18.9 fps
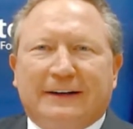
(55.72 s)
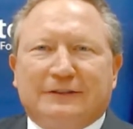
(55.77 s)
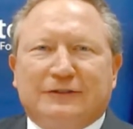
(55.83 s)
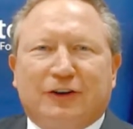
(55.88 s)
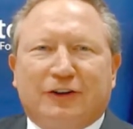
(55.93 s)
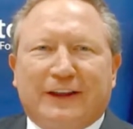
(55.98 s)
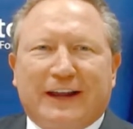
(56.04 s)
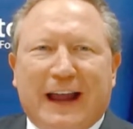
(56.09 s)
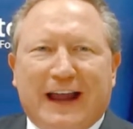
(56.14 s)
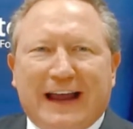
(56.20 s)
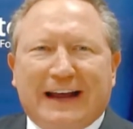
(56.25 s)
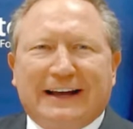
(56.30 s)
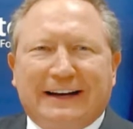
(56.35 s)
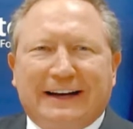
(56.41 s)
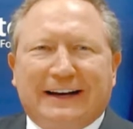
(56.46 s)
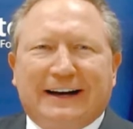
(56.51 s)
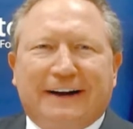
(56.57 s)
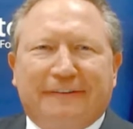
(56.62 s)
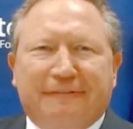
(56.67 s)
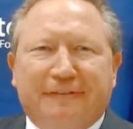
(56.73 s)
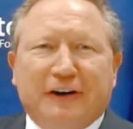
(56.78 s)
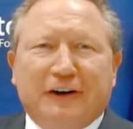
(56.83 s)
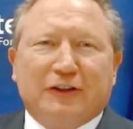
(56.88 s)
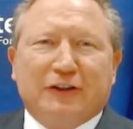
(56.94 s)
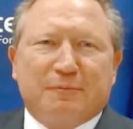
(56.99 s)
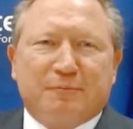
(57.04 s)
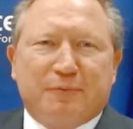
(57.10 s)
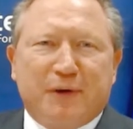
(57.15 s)
I saw the agony and I
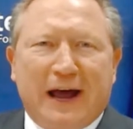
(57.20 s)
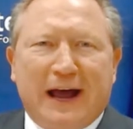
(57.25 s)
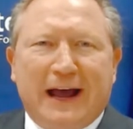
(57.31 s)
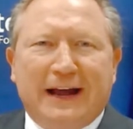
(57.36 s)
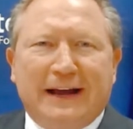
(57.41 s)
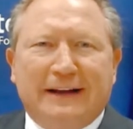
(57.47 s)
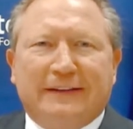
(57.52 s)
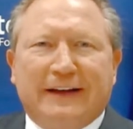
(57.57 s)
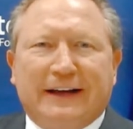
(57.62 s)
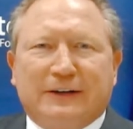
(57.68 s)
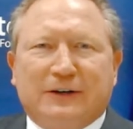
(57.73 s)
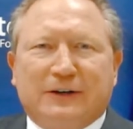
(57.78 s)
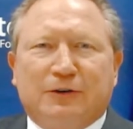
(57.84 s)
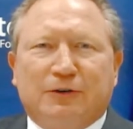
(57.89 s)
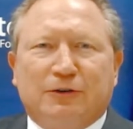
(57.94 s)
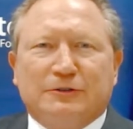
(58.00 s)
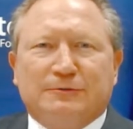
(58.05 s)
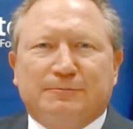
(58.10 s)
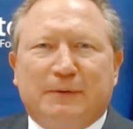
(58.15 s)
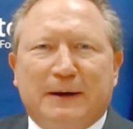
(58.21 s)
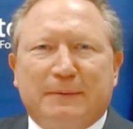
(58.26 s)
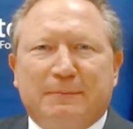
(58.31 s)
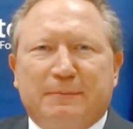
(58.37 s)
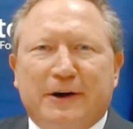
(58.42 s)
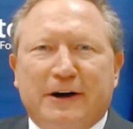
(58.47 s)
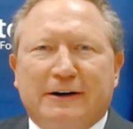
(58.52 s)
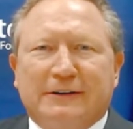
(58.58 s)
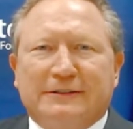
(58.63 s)
felt the pain that caused my
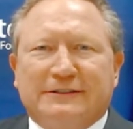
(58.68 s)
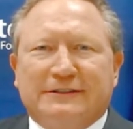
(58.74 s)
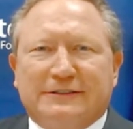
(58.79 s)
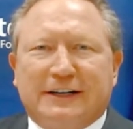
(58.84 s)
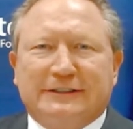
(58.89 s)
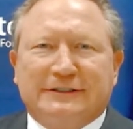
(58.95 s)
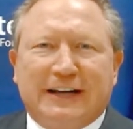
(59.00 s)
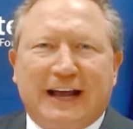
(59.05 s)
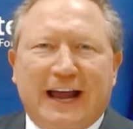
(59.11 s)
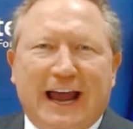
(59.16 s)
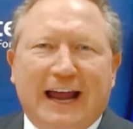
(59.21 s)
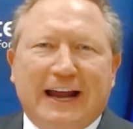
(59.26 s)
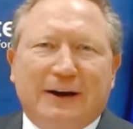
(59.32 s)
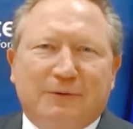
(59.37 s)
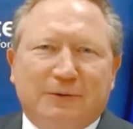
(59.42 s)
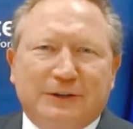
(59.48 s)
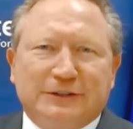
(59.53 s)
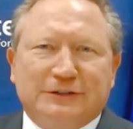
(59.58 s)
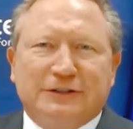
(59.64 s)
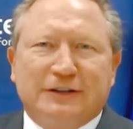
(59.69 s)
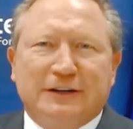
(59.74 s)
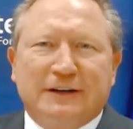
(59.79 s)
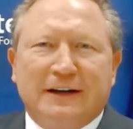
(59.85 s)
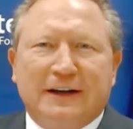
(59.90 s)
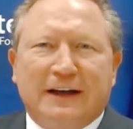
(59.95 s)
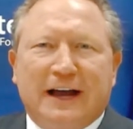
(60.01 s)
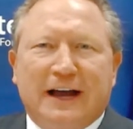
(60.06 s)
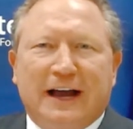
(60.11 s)
parents such anguish
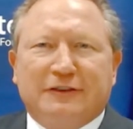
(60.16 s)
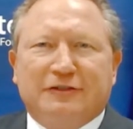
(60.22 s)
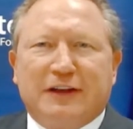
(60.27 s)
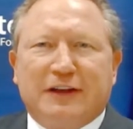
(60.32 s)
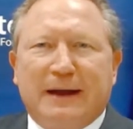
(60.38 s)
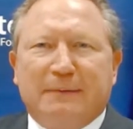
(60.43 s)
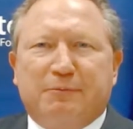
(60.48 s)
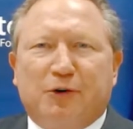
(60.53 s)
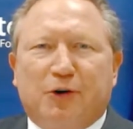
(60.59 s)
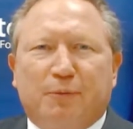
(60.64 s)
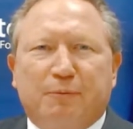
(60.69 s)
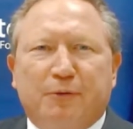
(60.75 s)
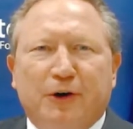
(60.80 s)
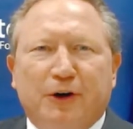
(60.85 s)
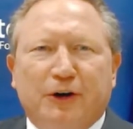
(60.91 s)
as they bore